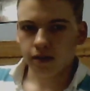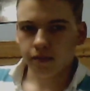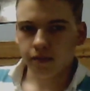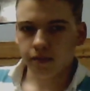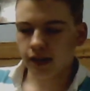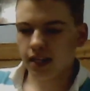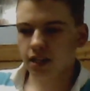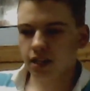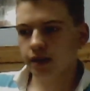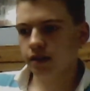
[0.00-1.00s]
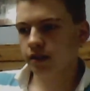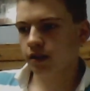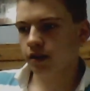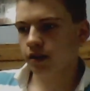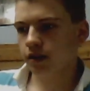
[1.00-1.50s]
But anyway,
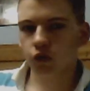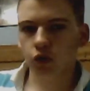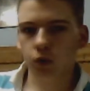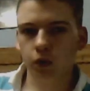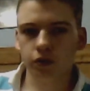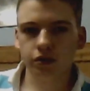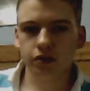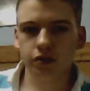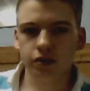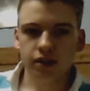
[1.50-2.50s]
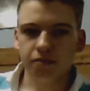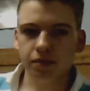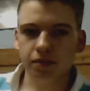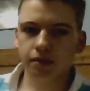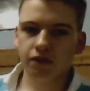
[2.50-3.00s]
if you're going to Worlds,
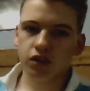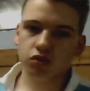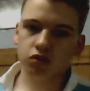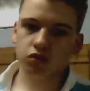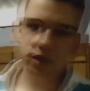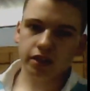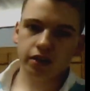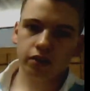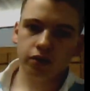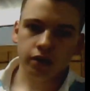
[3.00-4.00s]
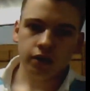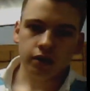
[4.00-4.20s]
me and my friends are going to be there.